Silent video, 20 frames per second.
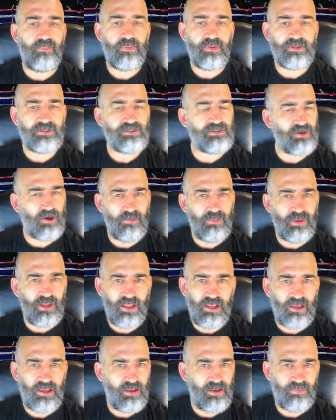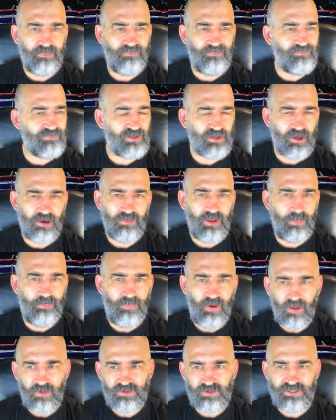There's so many
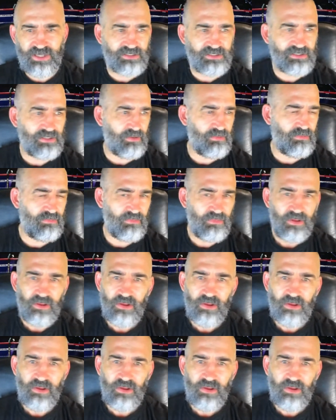politics and